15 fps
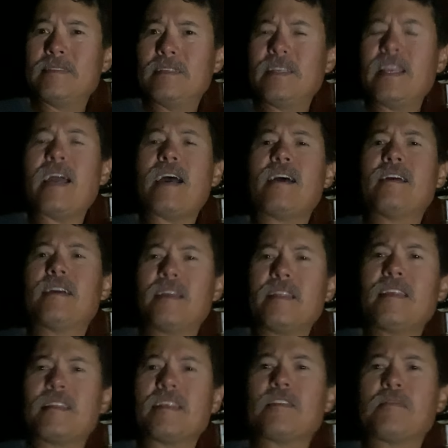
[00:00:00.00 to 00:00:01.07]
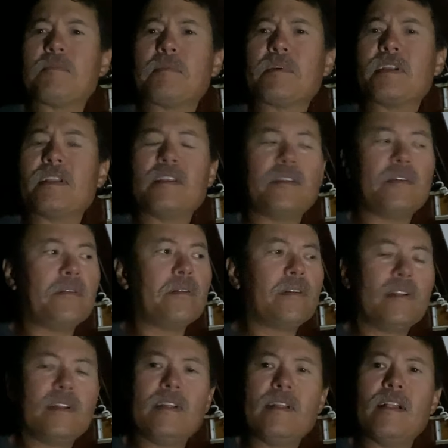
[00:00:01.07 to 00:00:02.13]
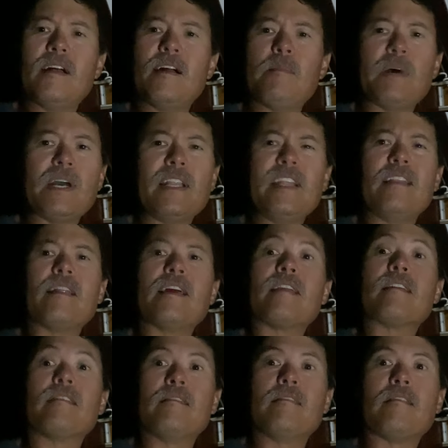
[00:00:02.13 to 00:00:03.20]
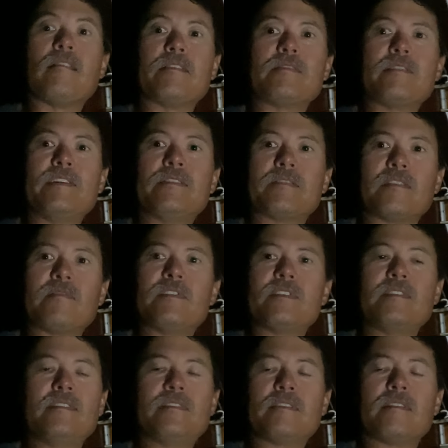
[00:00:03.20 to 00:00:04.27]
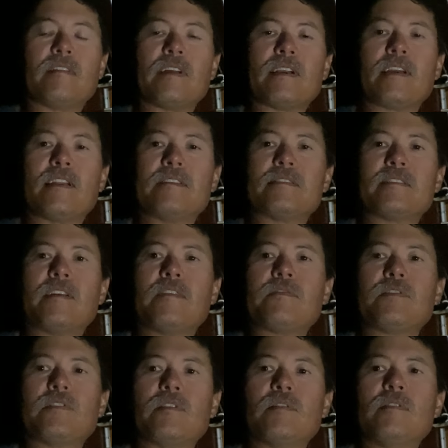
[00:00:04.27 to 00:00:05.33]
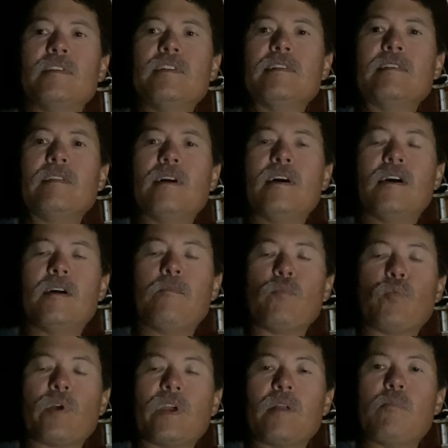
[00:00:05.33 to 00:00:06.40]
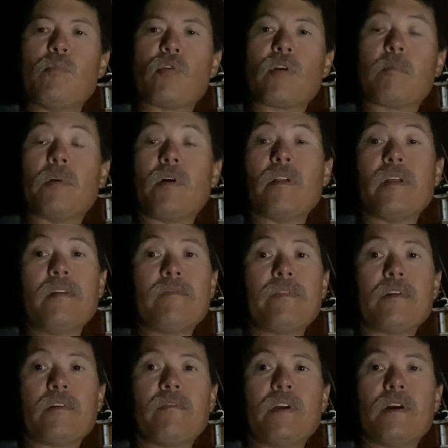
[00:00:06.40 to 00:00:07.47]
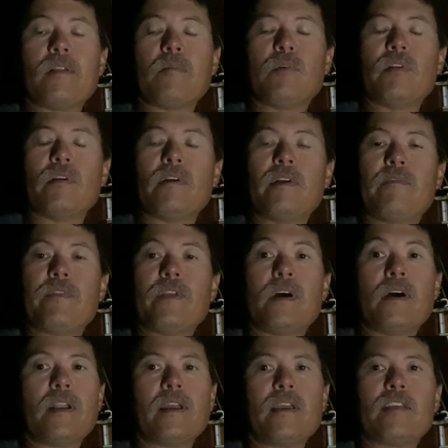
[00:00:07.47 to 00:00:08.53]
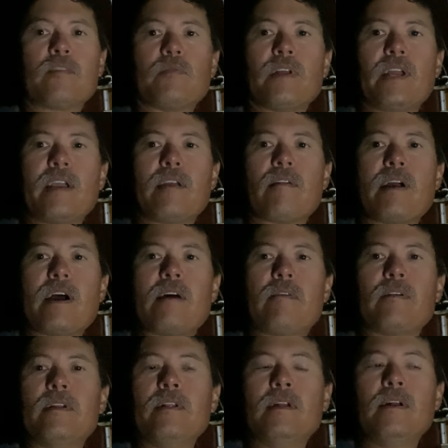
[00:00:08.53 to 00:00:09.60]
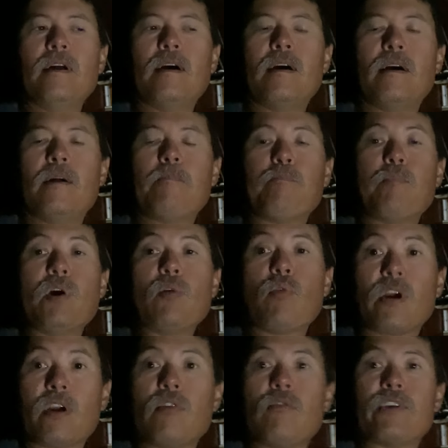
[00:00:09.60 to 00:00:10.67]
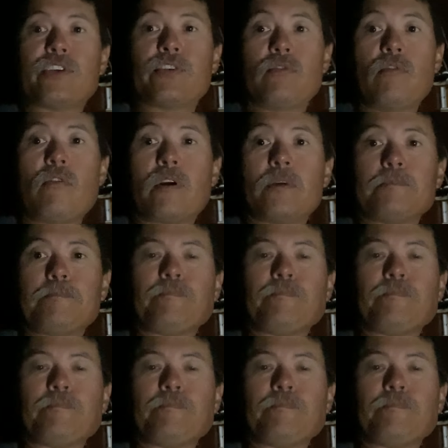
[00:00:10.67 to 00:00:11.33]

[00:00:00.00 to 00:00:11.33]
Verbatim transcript: Yeah, I think that's what we're gonna do. I need like laundry services and all that kind of stuff. So we'll get a mooring ball if they're available. If not, I guess we'll anchor out. But we're going ashore.